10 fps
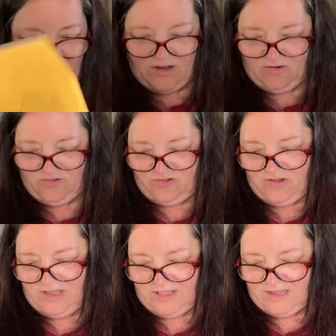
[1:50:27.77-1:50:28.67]
here to show
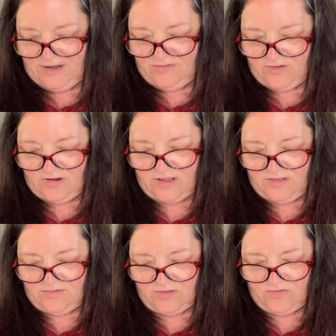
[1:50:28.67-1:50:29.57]
you, ladies. They're
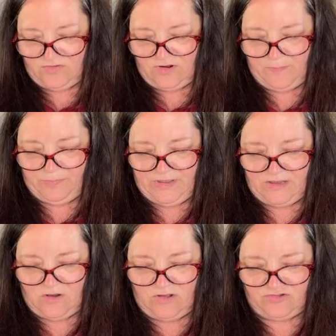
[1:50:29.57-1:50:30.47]
nice. Those are the
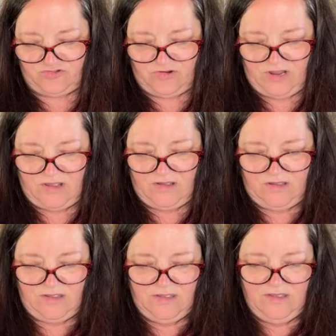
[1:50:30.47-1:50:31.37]
pink Austria.
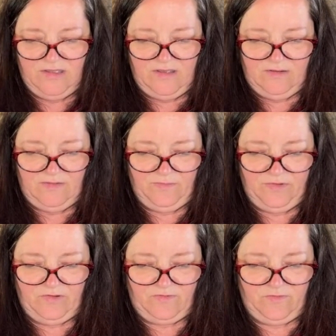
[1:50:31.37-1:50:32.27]

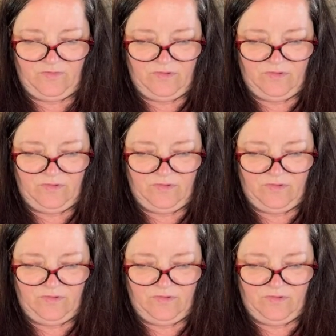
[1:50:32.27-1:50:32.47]
Beautiful.